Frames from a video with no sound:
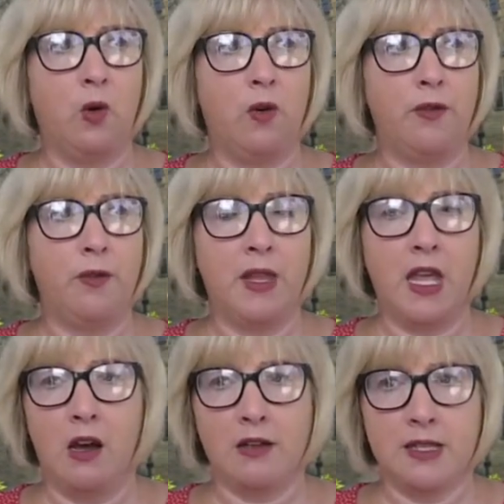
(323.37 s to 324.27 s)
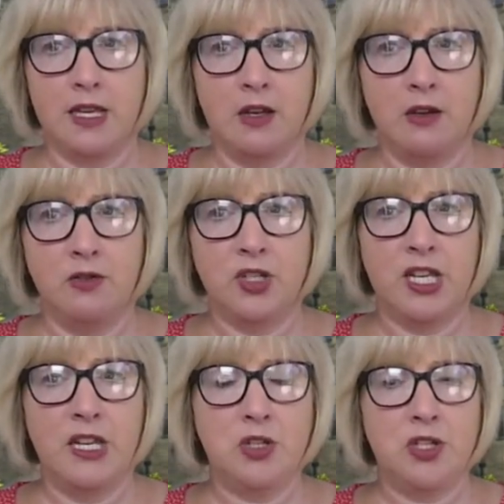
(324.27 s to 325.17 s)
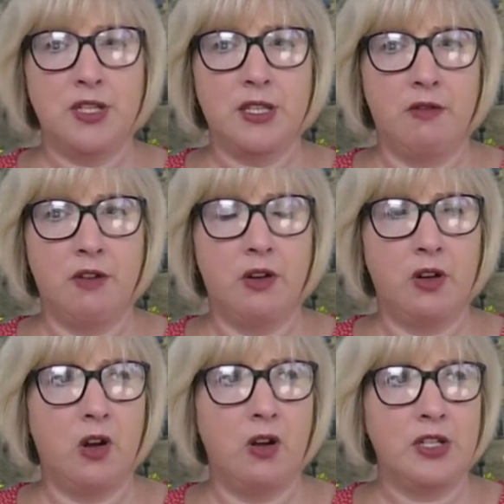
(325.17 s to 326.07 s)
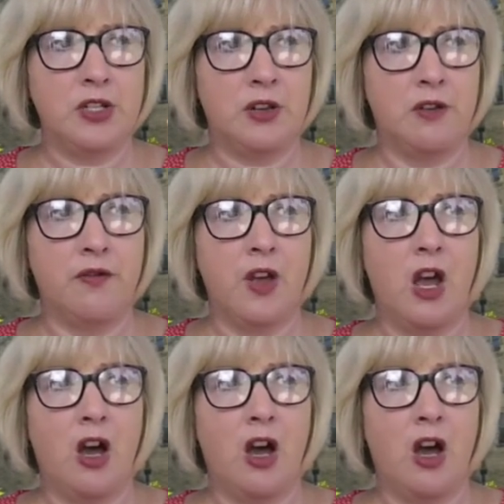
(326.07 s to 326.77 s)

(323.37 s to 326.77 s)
or from the RCOG, which is the Royal College of